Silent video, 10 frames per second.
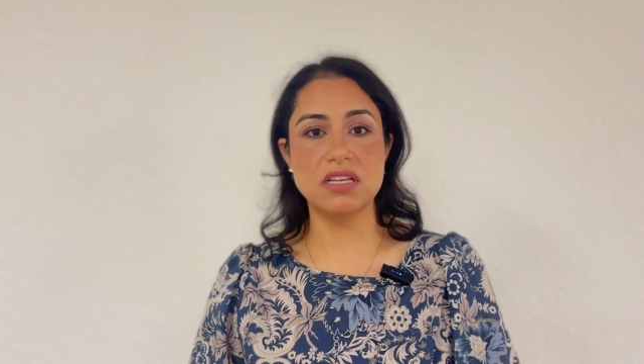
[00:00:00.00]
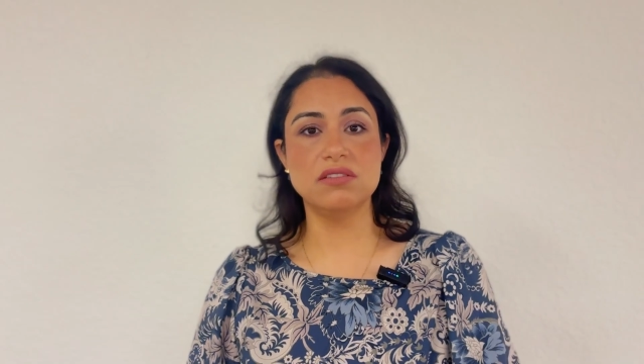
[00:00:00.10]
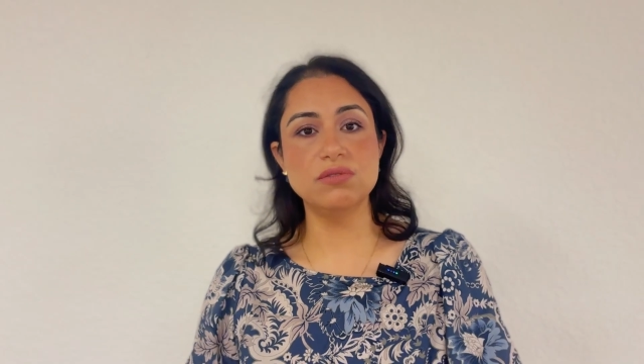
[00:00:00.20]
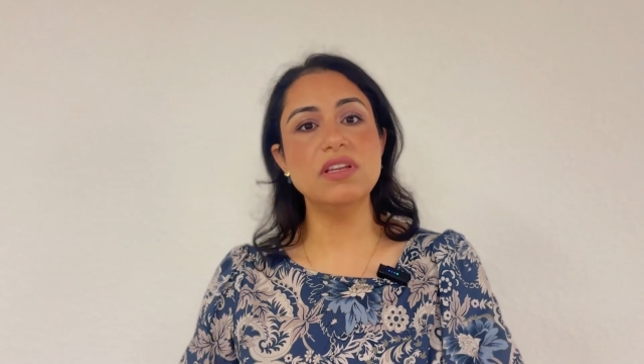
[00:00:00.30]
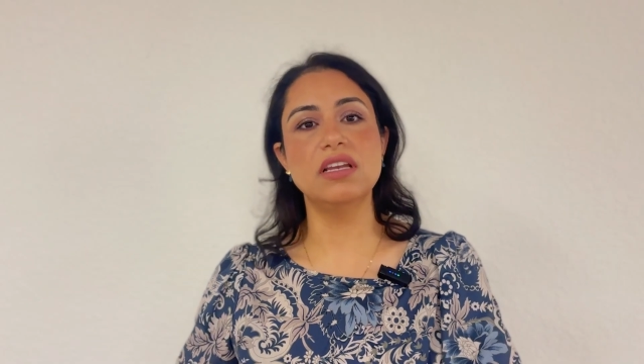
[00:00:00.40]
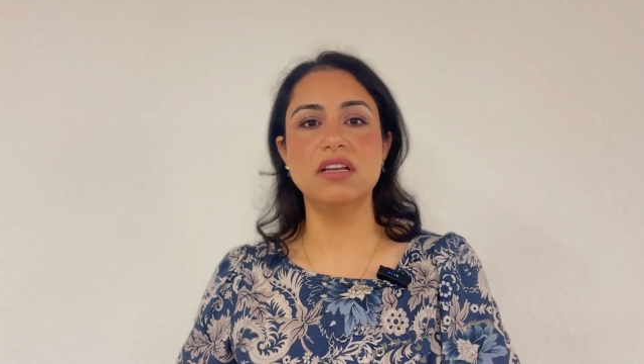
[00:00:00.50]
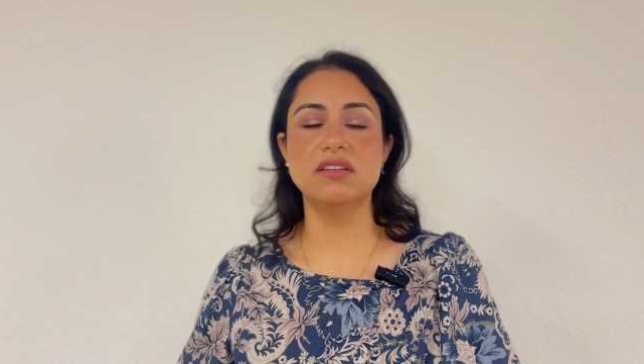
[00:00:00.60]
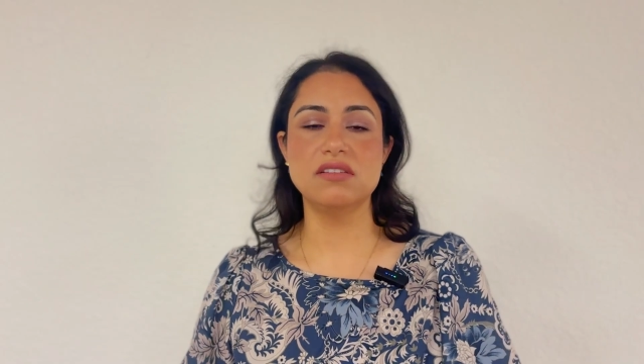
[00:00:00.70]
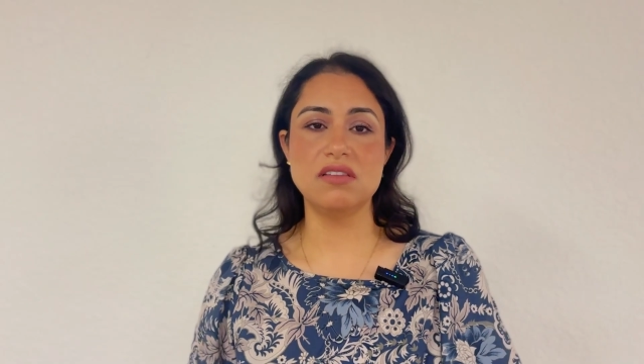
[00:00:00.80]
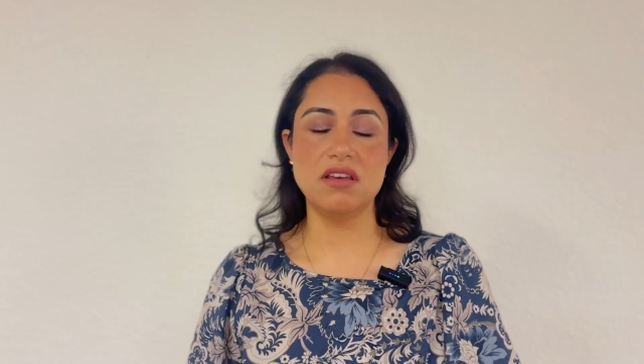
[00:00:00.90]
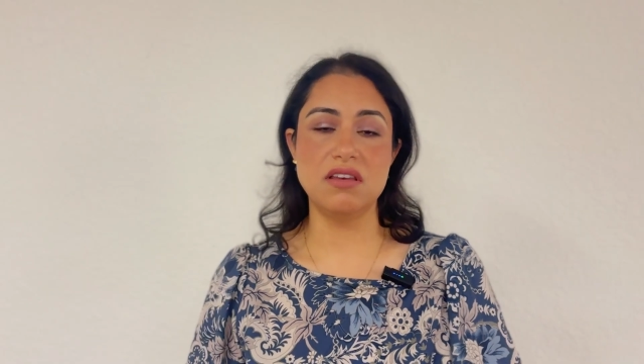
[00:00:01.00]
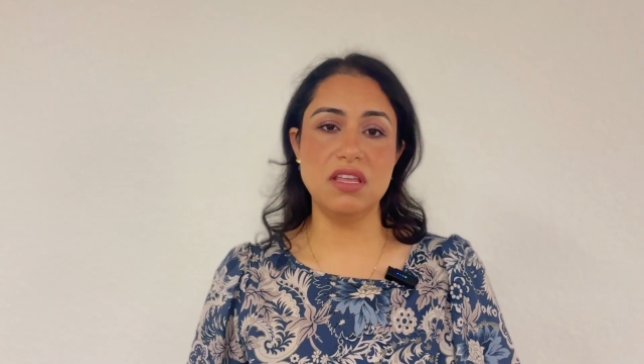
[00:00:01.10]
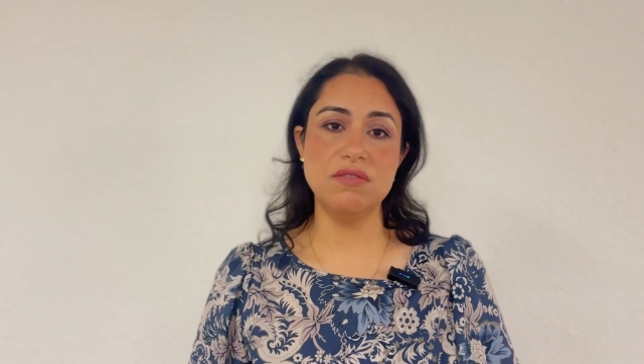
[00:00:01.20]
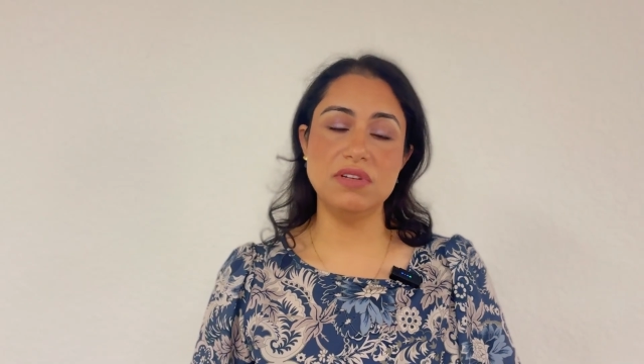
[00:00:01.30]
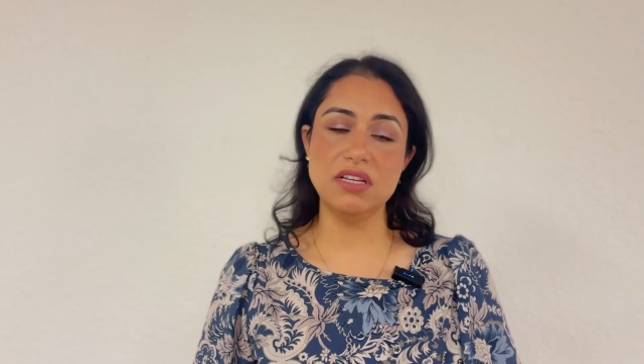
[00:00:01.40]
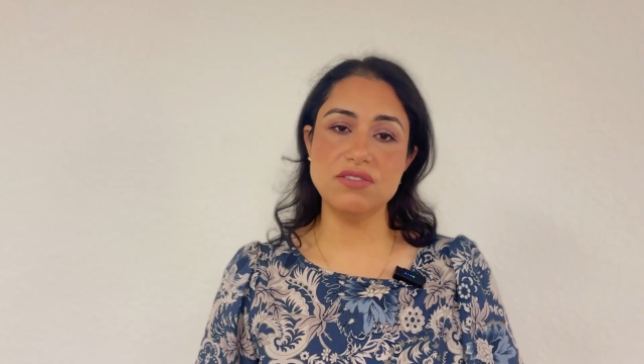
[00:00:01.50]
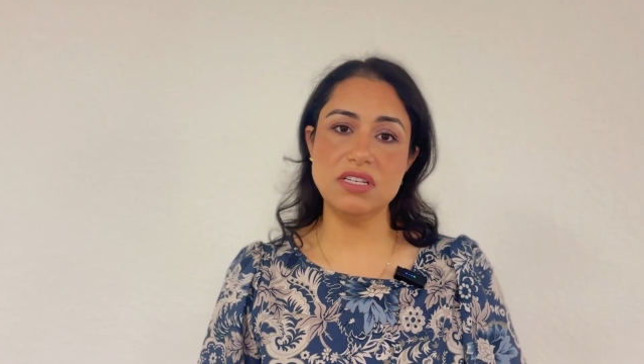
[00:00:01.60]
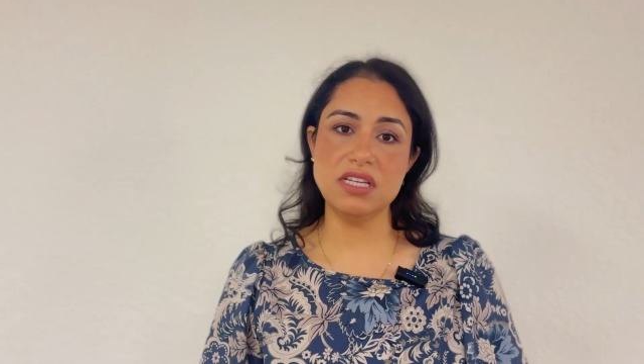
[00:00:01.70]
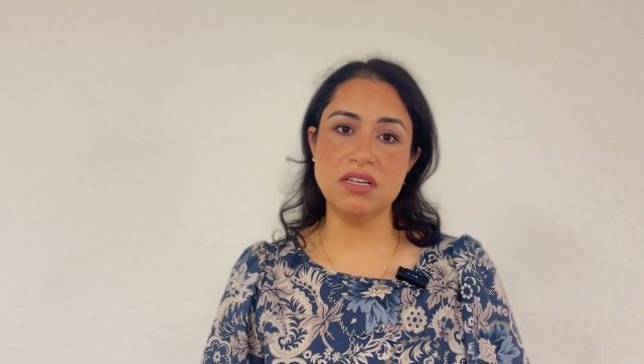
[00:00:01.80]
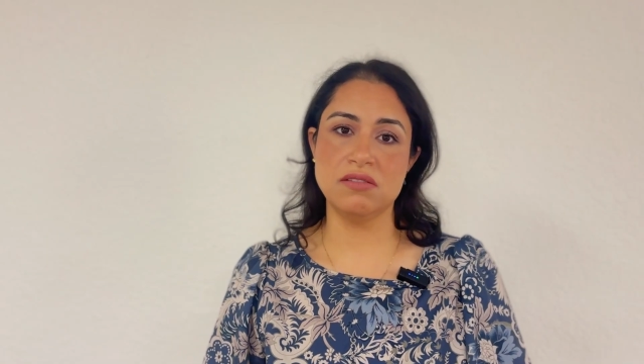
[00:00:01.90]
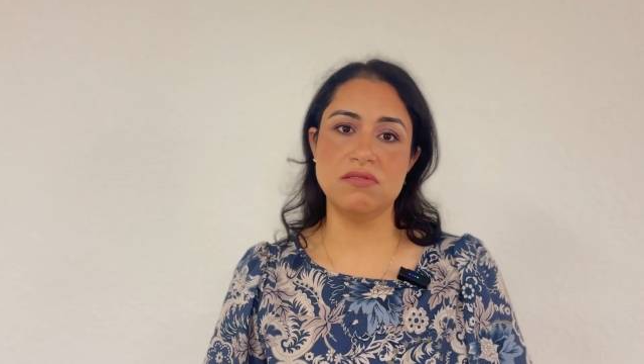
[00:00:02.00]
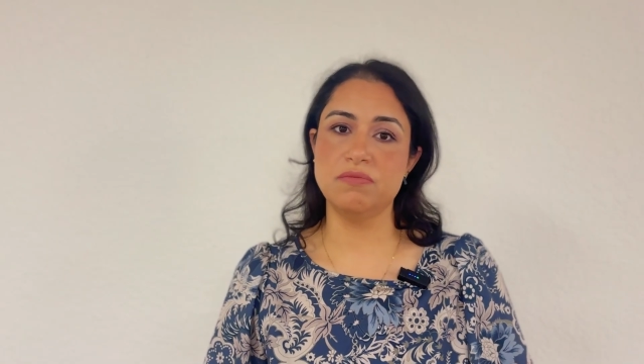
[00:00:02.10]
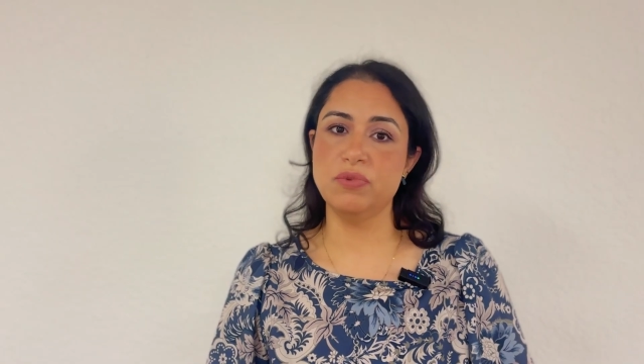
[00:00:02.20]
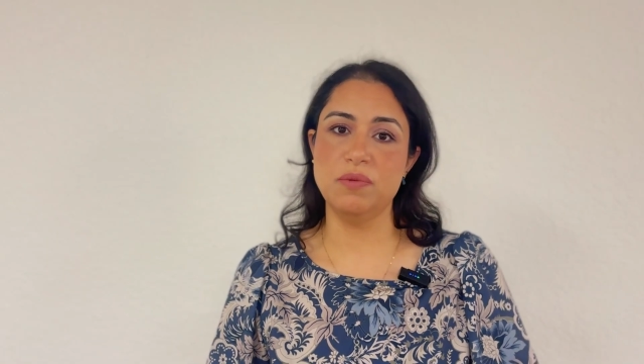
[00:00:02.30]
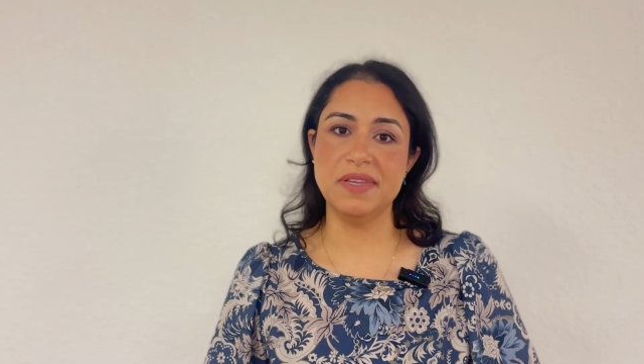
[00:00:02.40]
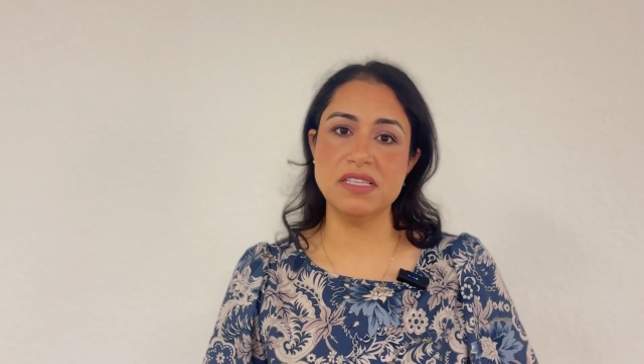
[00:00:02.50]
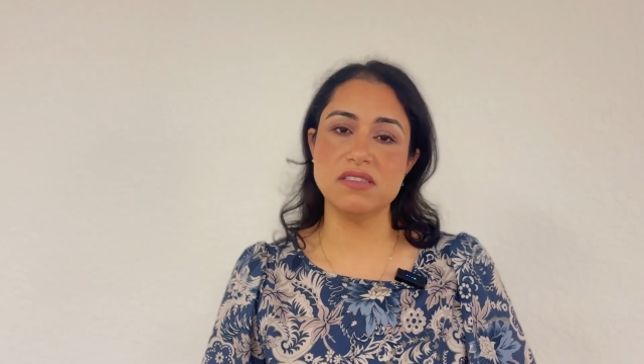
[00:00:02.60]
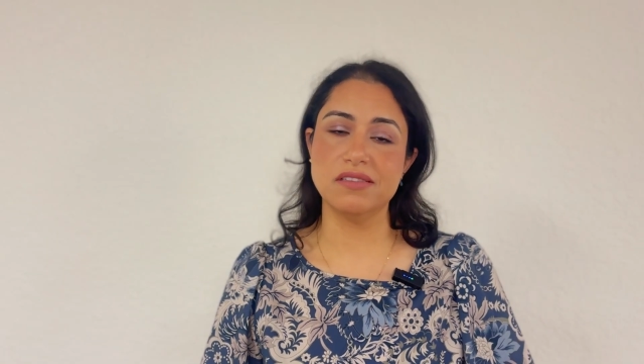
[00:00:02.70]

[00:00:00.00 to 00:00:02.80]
it to the dentist and he would actually take us to appointments.